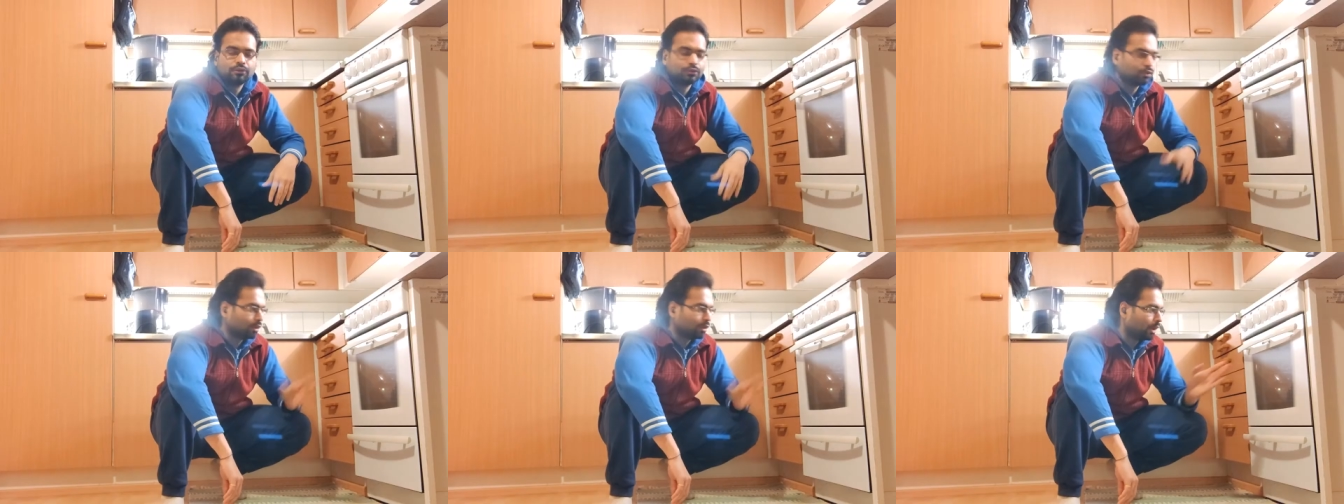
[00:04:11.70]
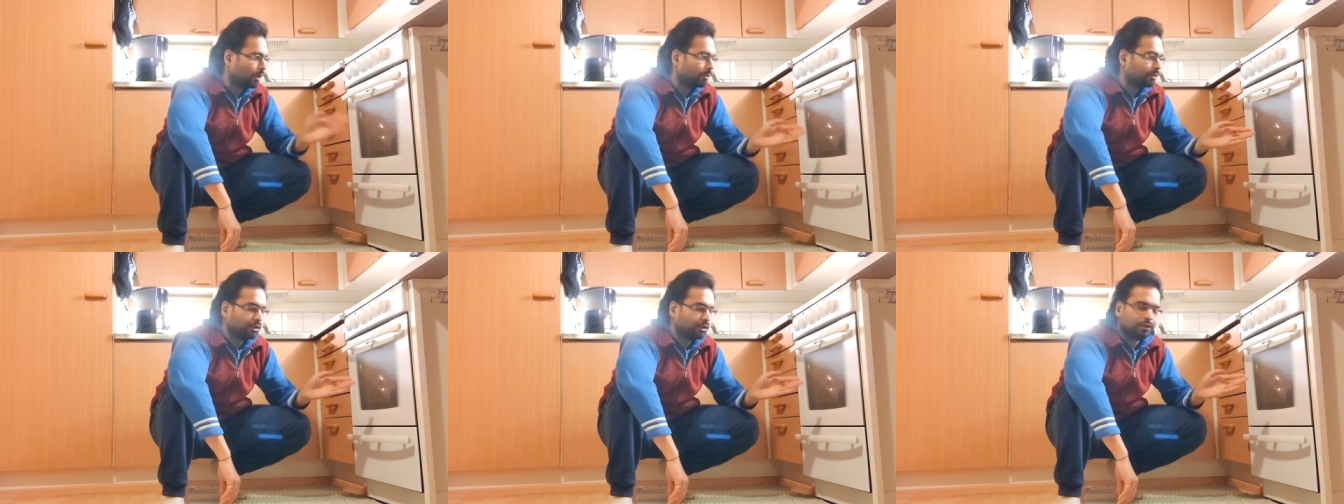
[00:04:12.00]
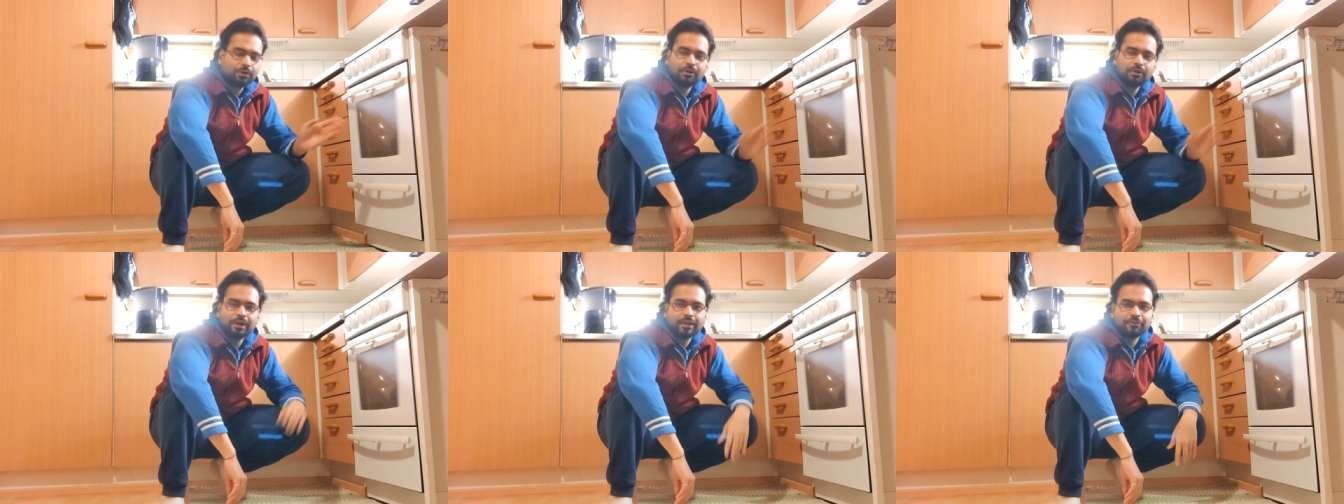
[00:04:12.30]
So our
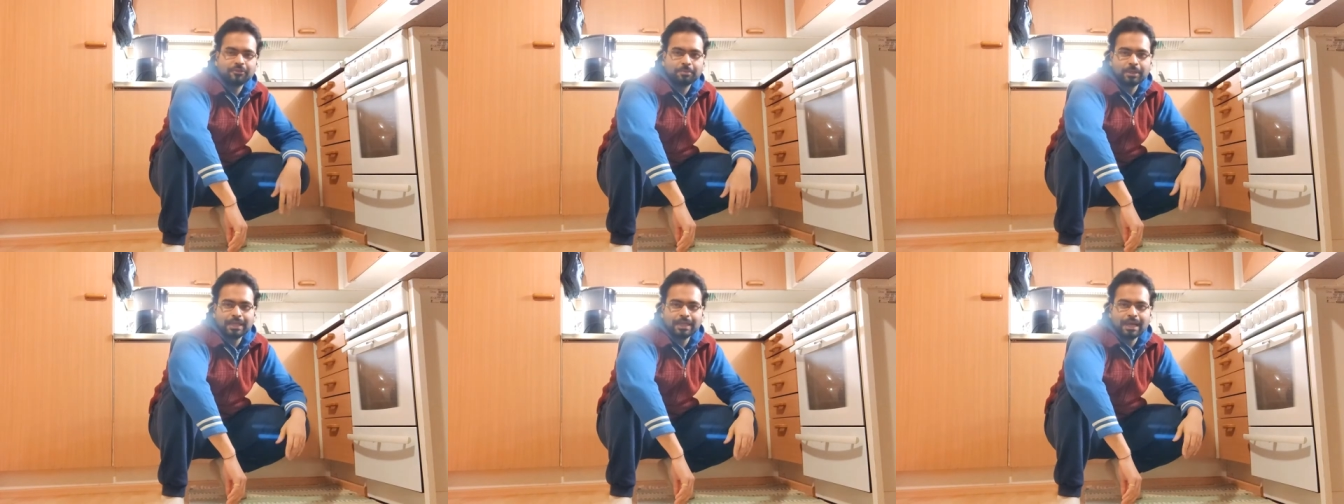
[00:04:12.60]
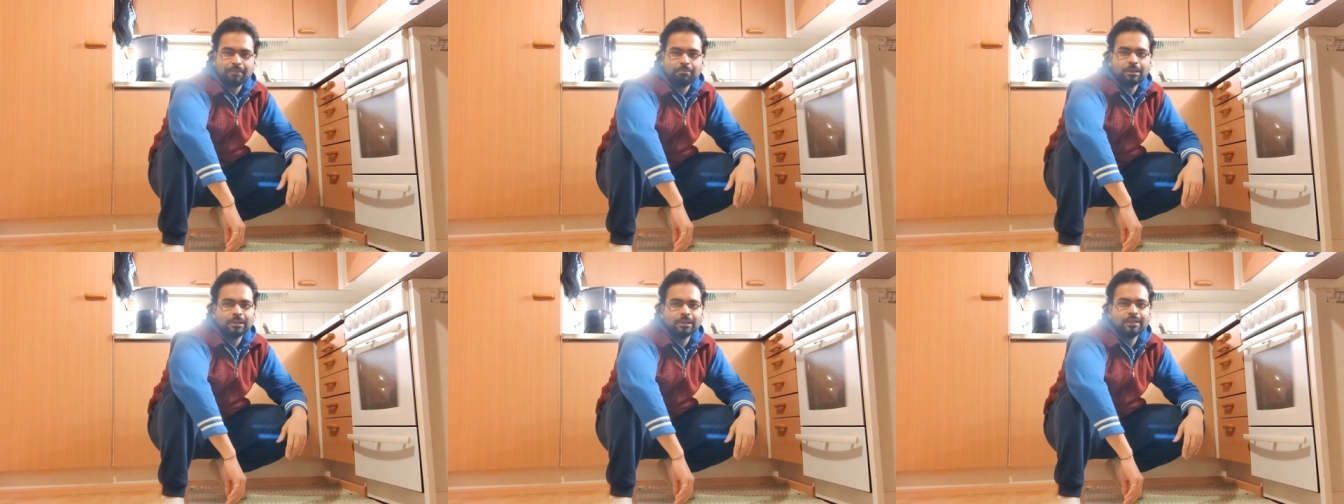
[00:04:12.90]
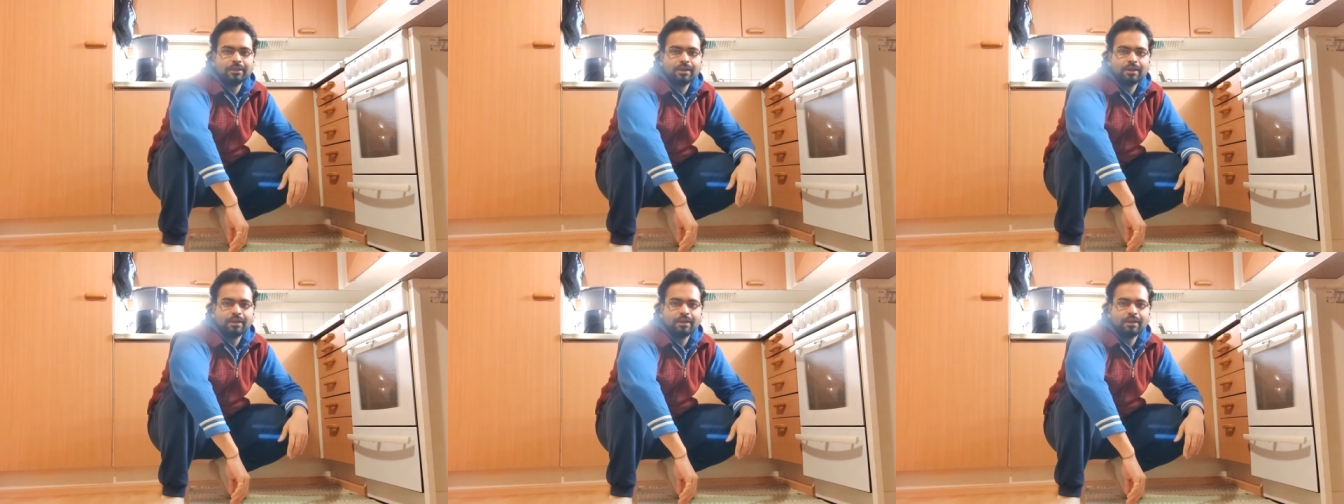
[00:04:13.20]
dough has been happily